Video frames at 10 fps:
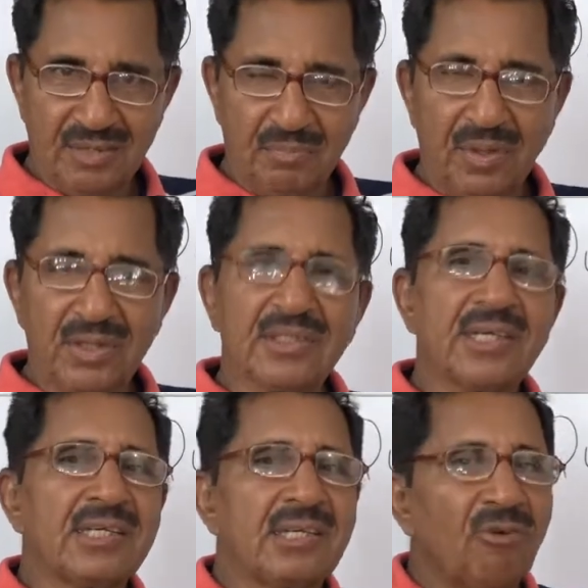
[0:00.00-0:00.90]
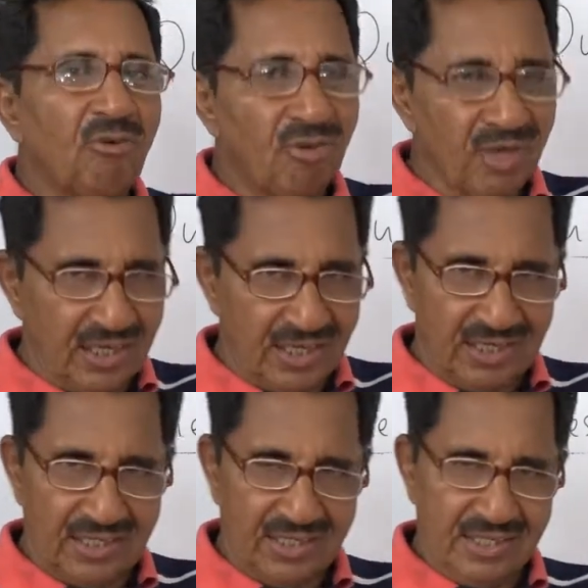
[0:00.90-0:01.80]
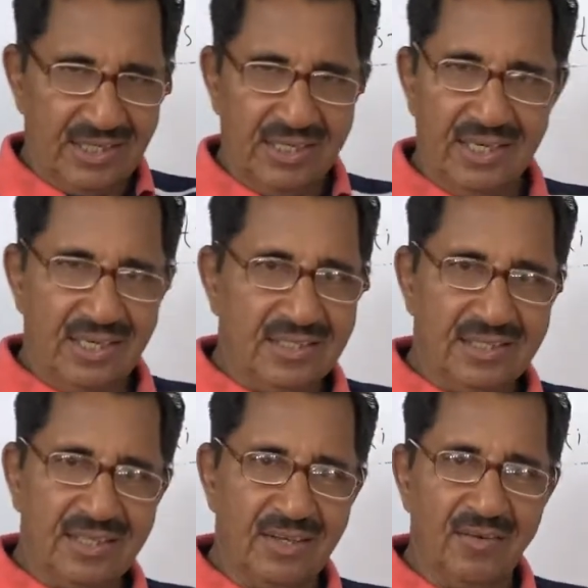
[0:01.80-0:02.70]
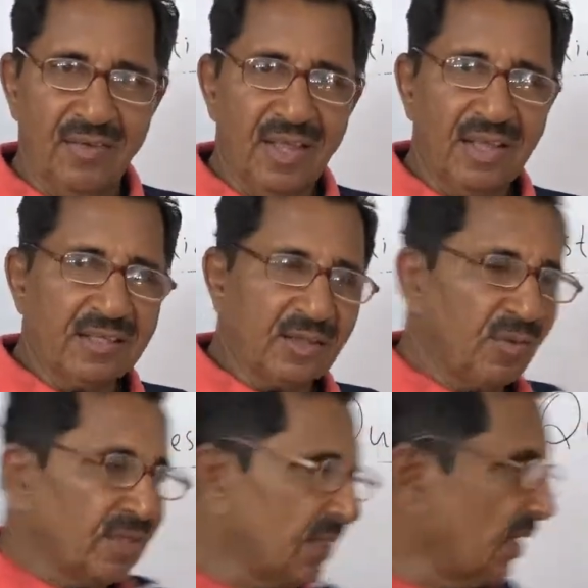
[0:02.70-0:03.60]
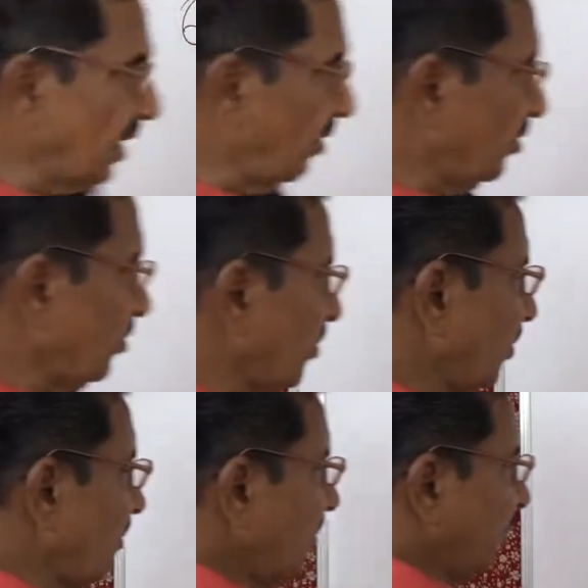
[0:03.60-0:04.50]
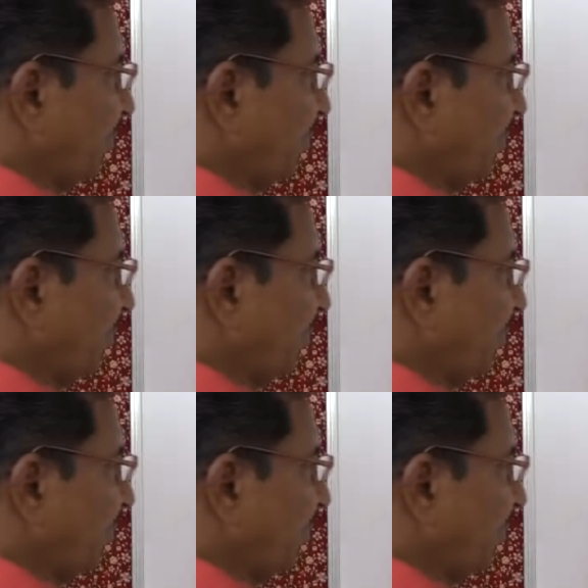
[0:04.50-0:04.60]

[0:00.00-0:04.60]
Past tense, only did. Understand that? See, once again I will show you.